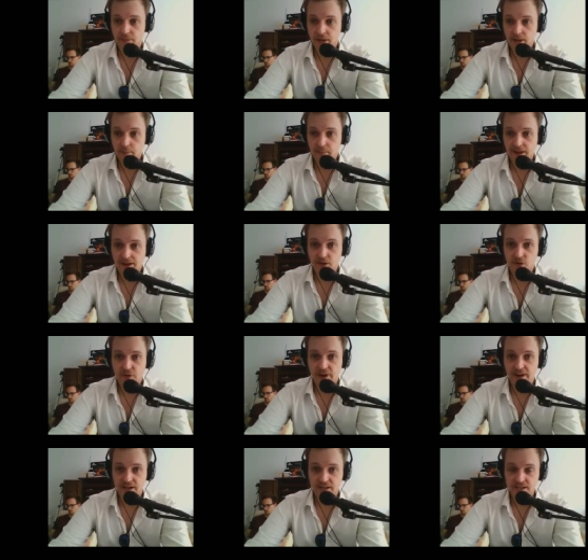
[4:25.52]
Battle
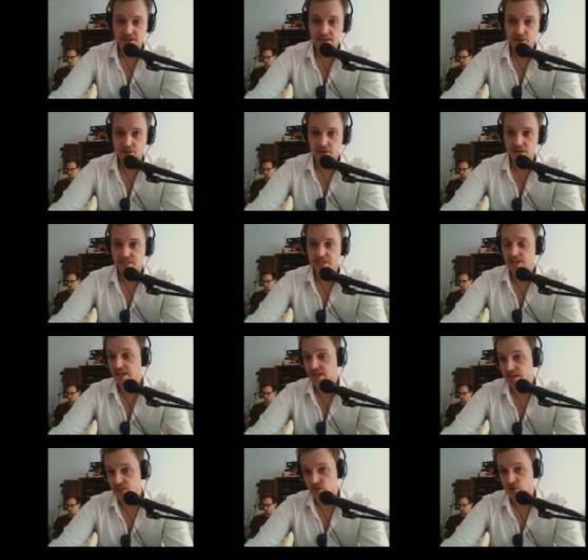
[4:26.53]
Cry against aggro decks, and
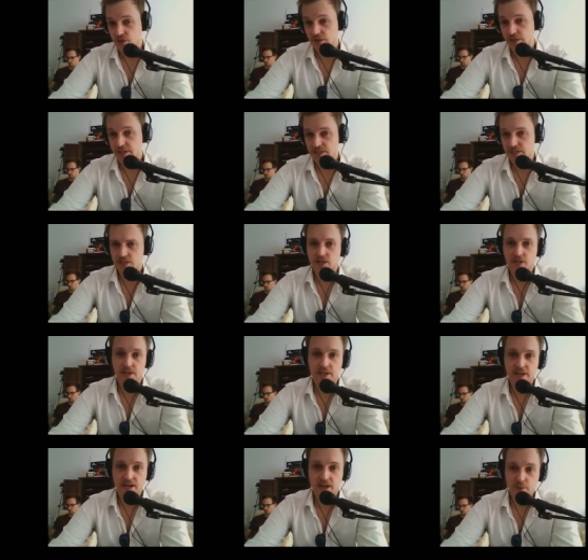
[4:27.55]
against control decks it's not
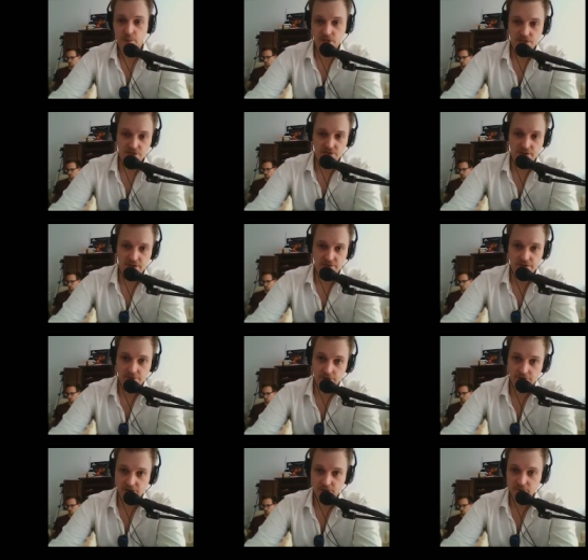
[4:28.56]
that card, because a 5/5
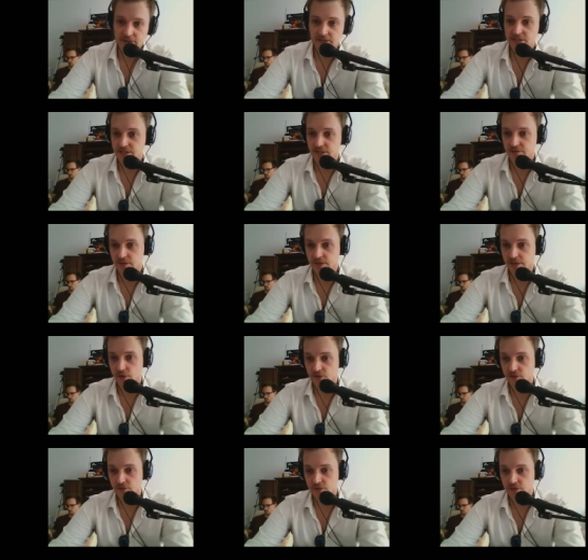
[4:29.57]
for 5 mana is definitely
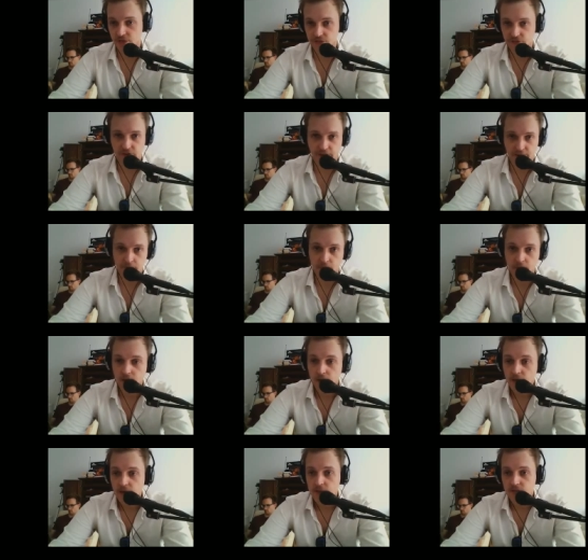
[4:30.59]
just fine.
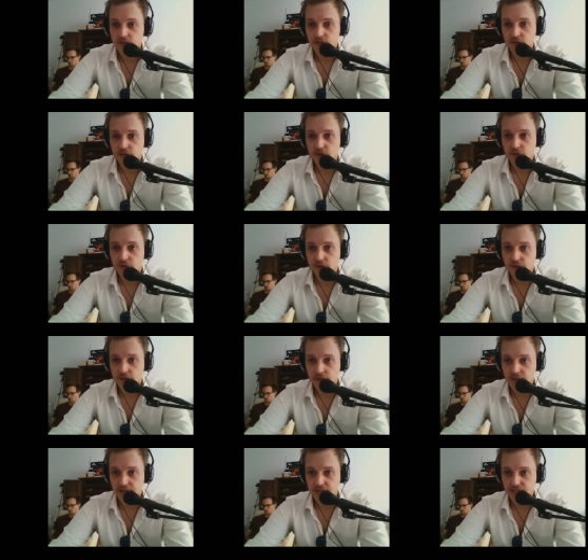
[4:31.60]
So
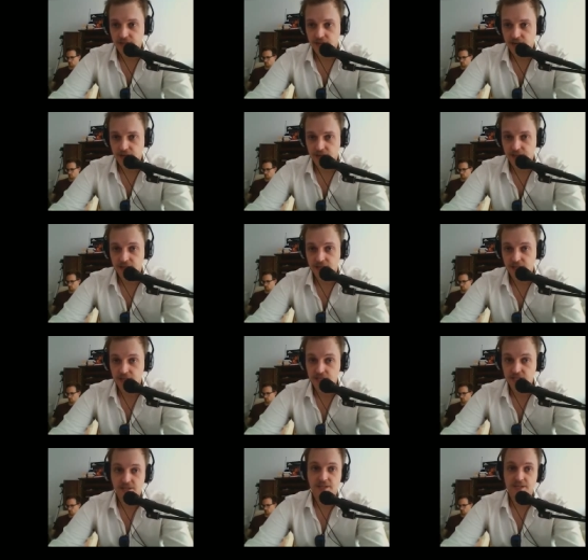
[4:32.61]
that's that. And then
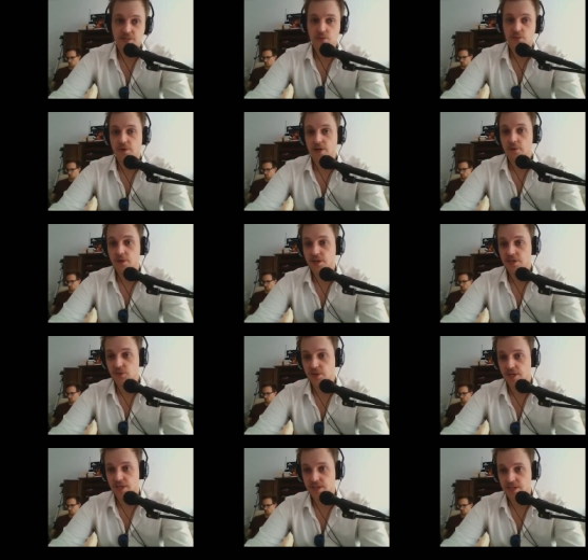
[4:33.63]
this card is really, really
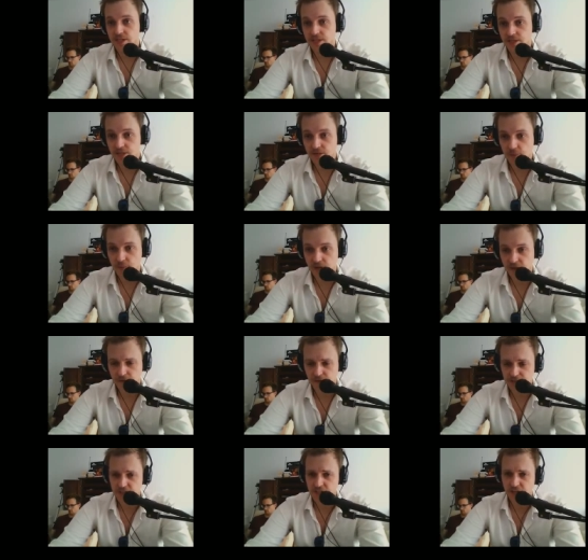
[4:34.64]
sweet. It's a 7 mana
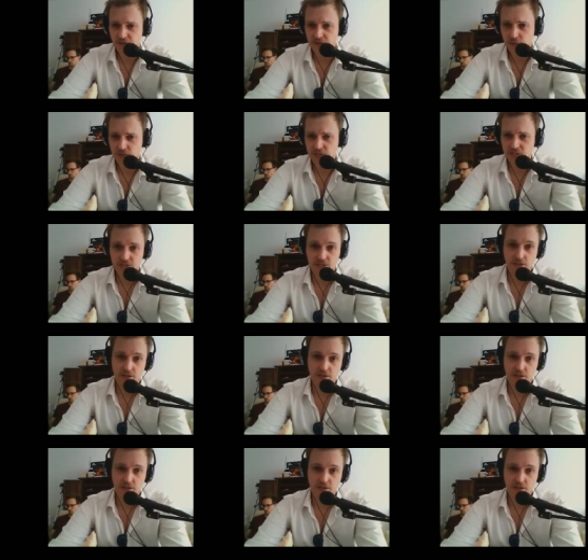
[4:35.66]
3/7, which is not